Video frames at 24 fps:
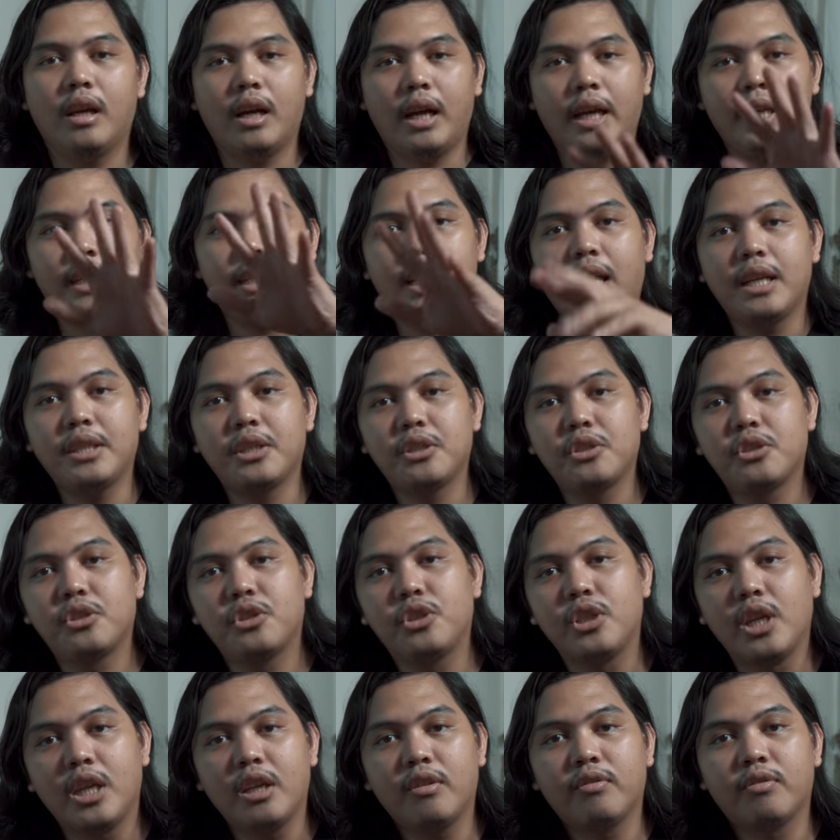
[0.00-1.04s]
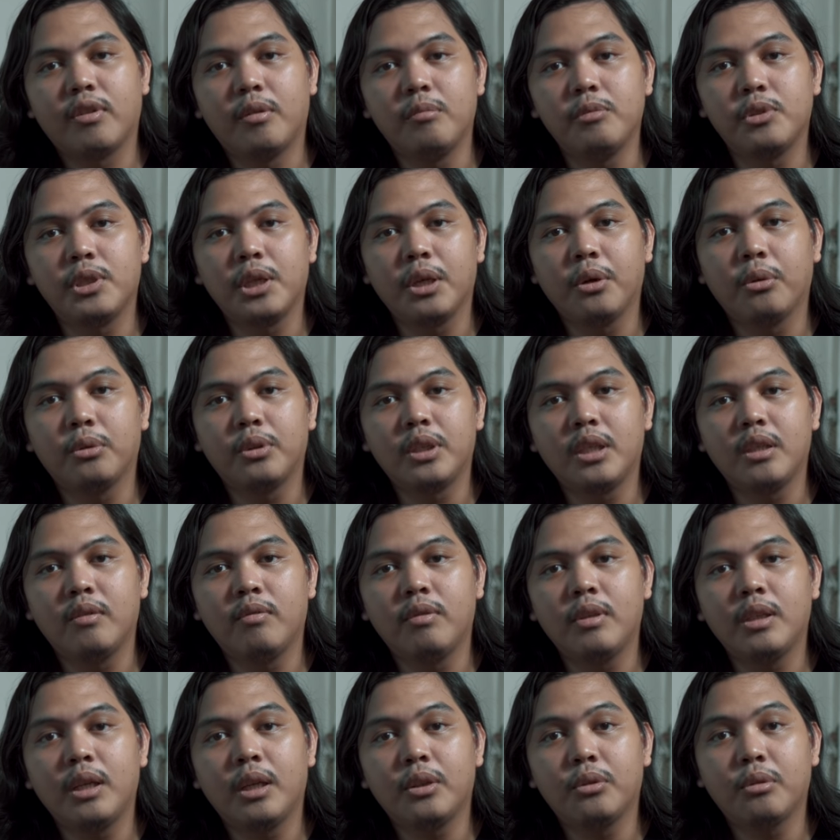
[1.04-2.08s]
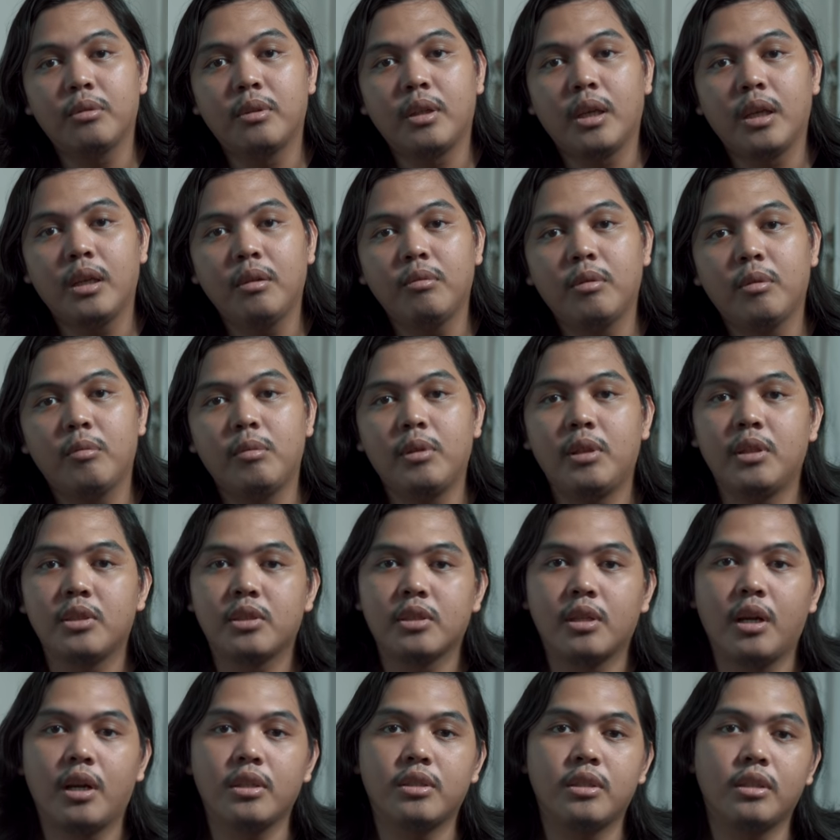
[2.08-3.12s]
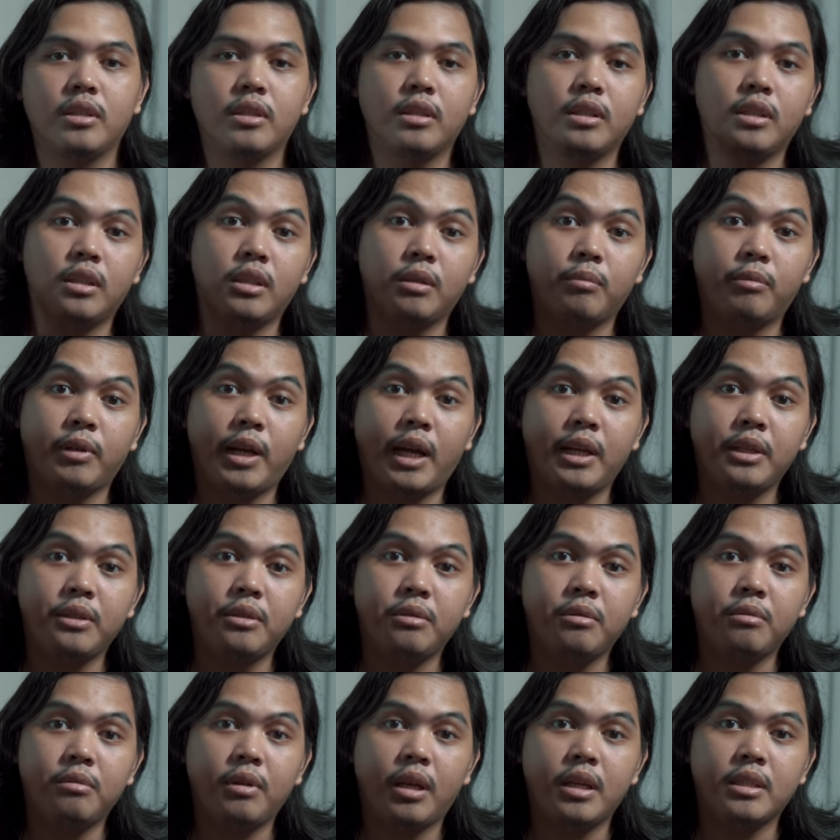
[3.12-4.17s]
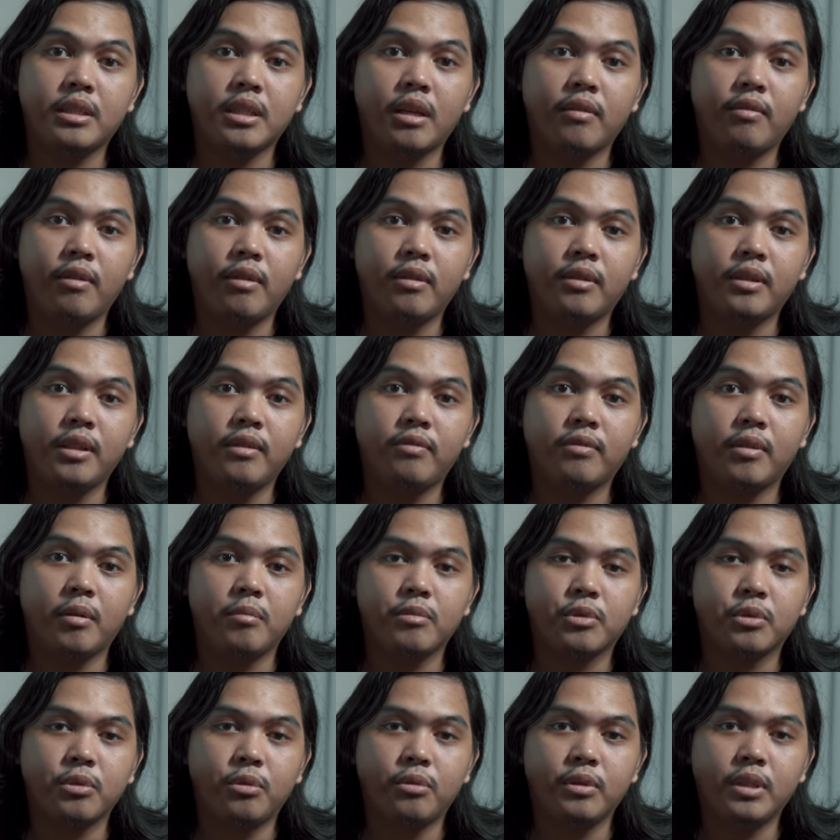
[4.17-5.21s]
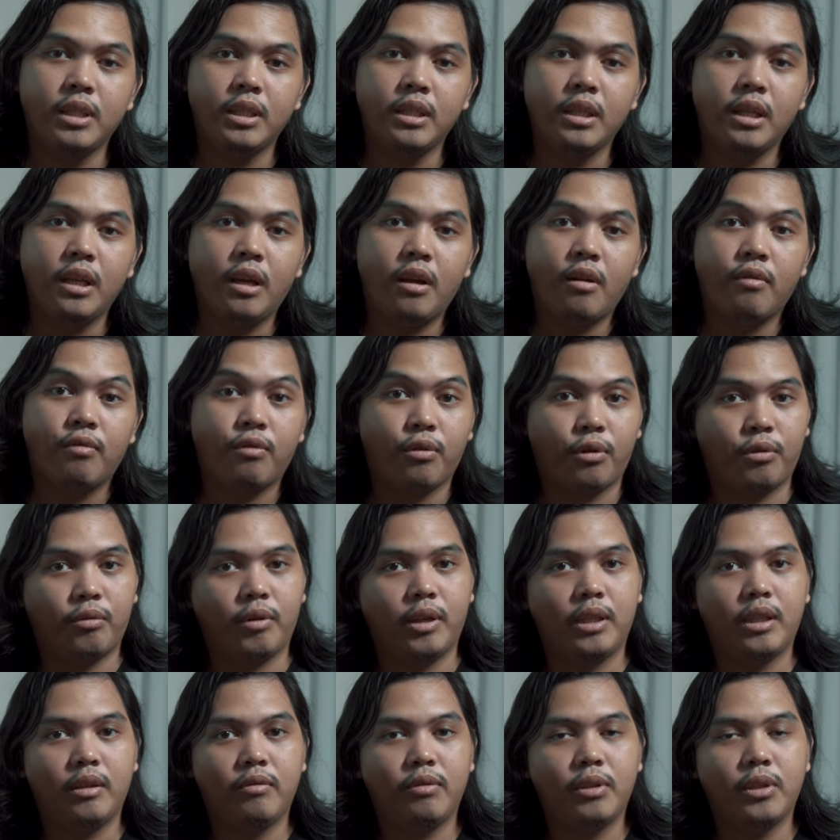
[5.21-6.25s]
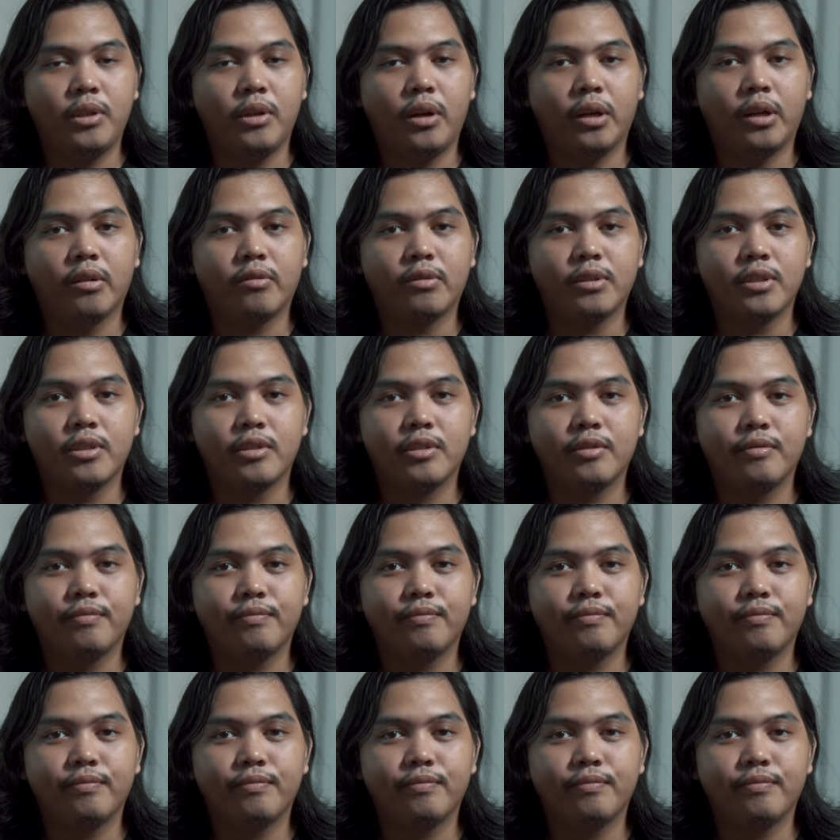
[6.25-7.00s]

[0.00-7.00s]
Hi guys, this is Jake from JOTV, and today we'll be discussing the brand new A7iii from Sony for wedding videographers.